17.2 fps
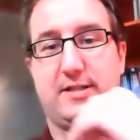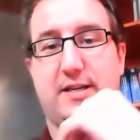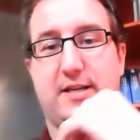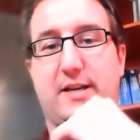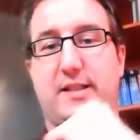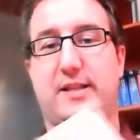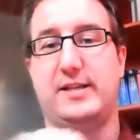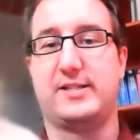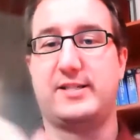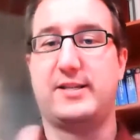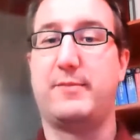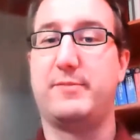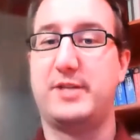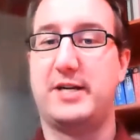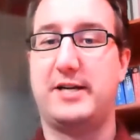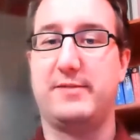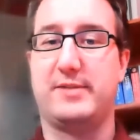And I think
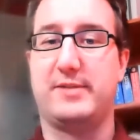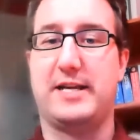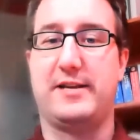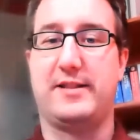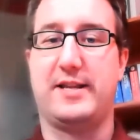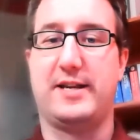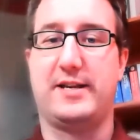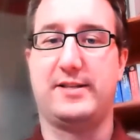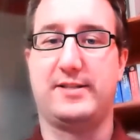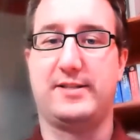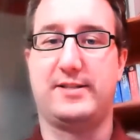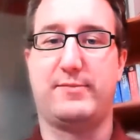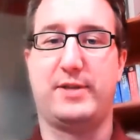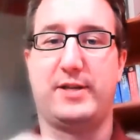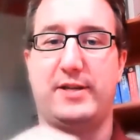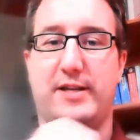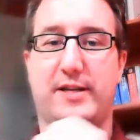sometimes that is
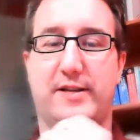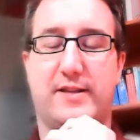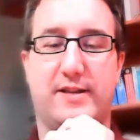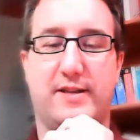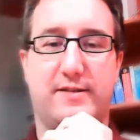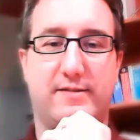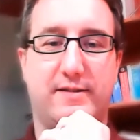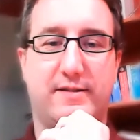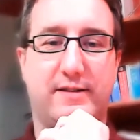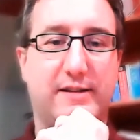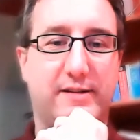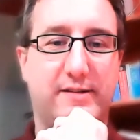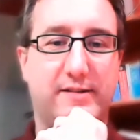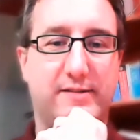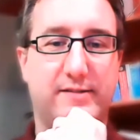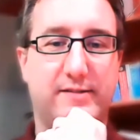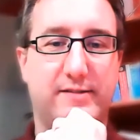something that
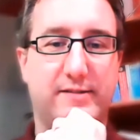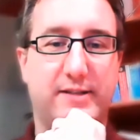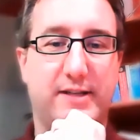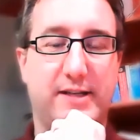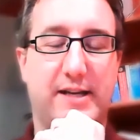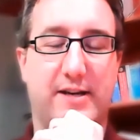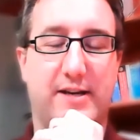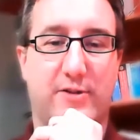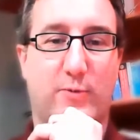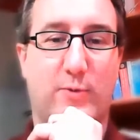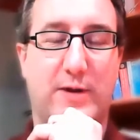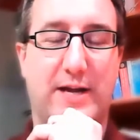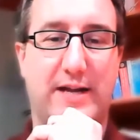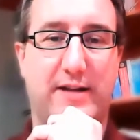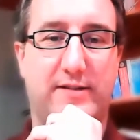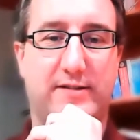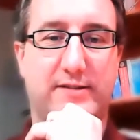can get in the way.